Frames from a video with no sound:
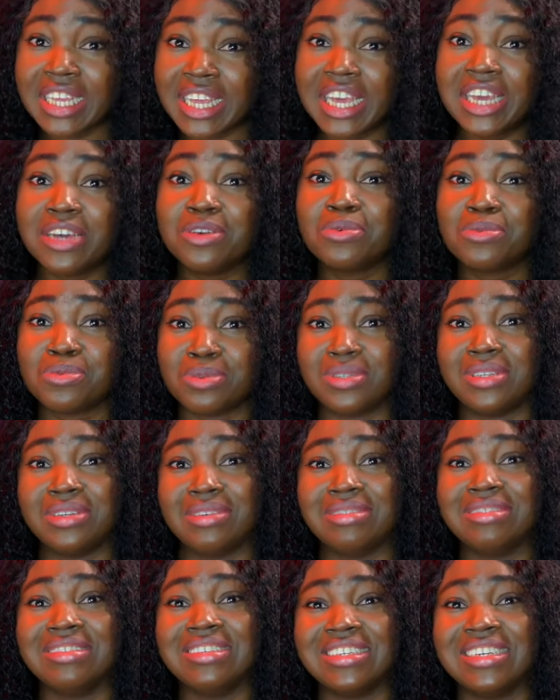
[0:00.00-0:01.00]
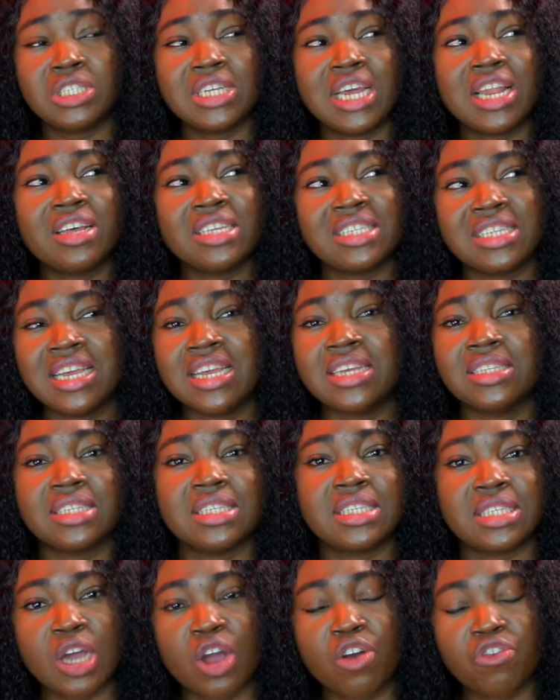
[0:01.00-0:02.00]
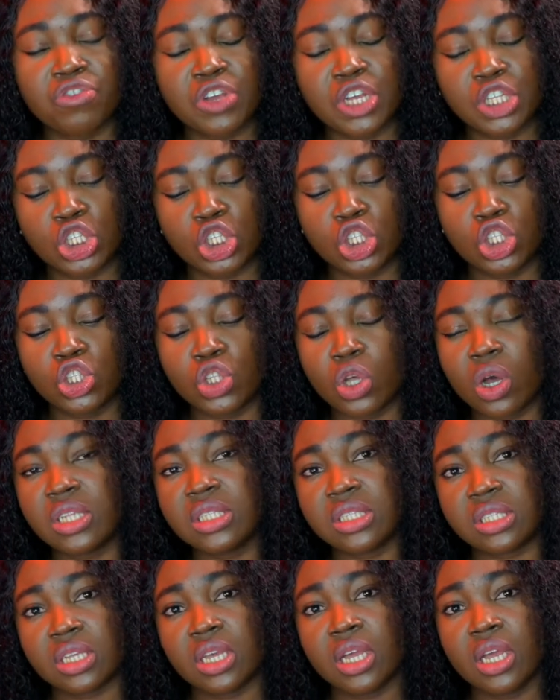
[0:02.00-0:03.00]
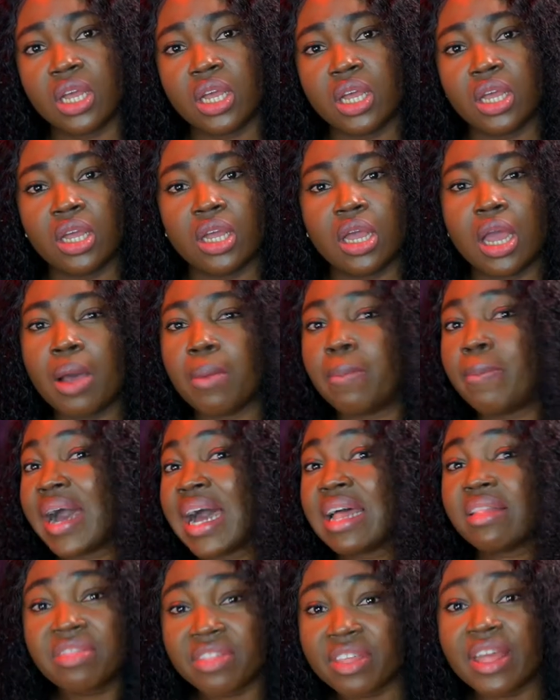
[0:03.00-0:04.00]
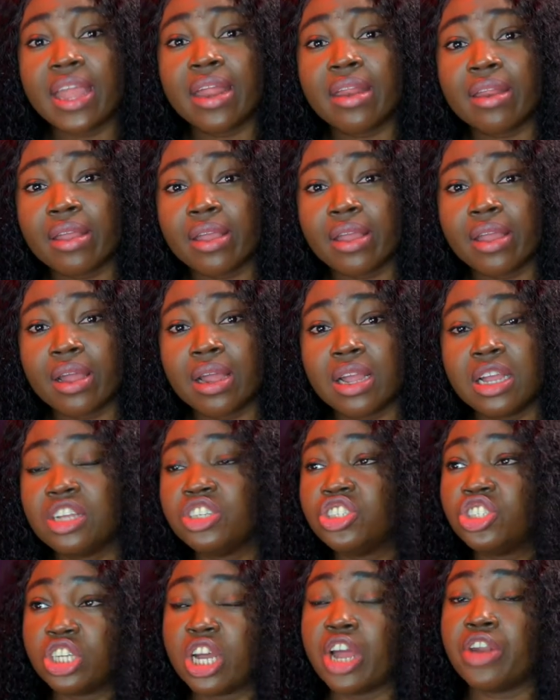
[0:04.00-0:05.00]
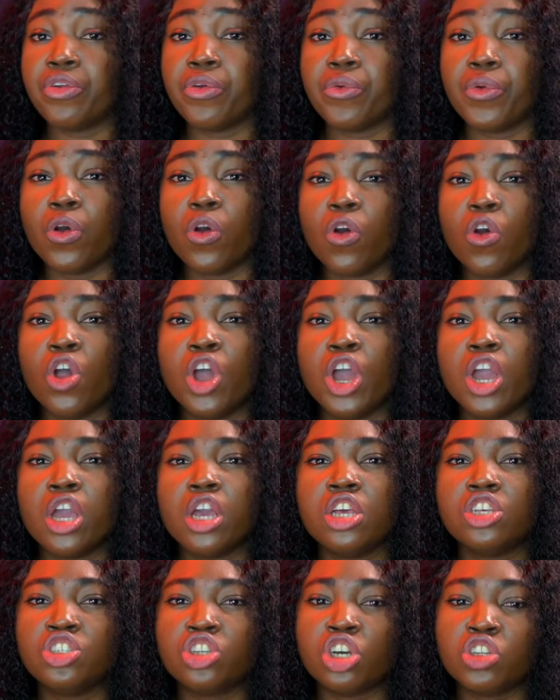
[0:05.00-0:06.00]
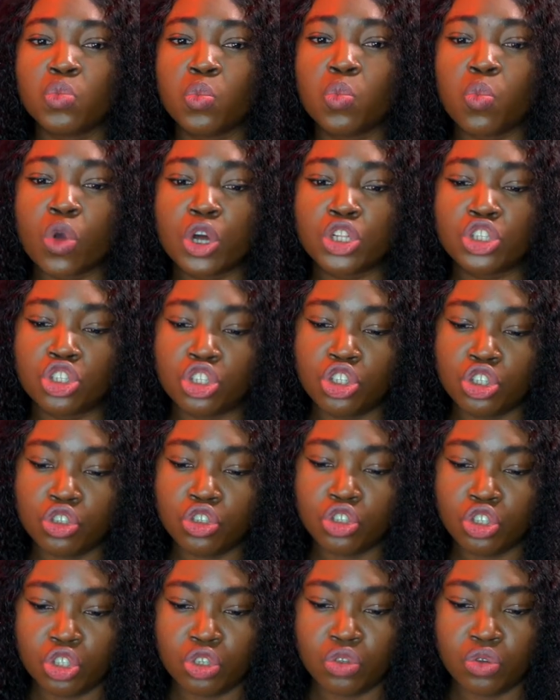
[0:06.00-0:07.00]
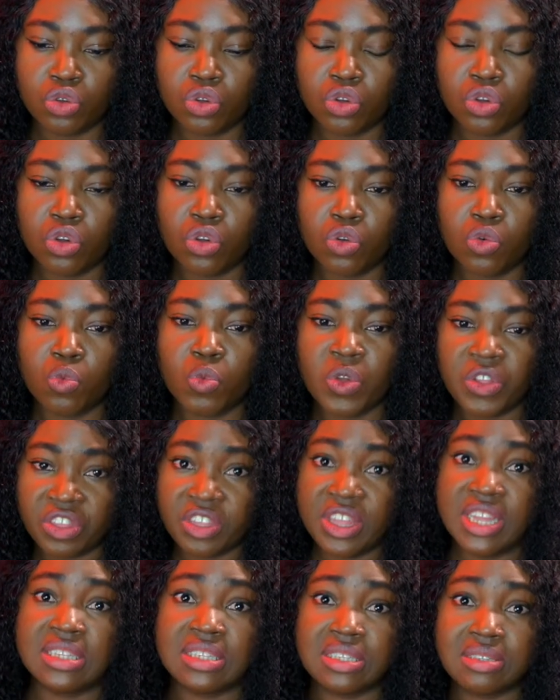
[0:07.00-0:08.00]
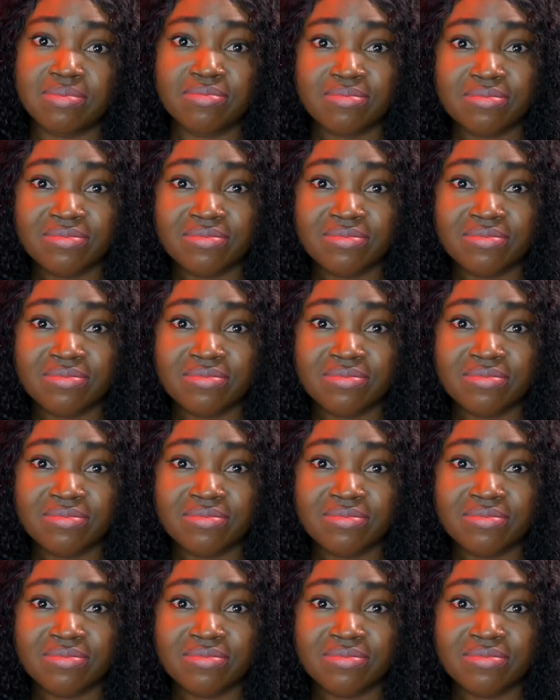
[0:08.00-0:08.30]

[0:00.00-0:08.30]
kills. Jealousy itself, it's not a bad thing in general. It's just what you do with it.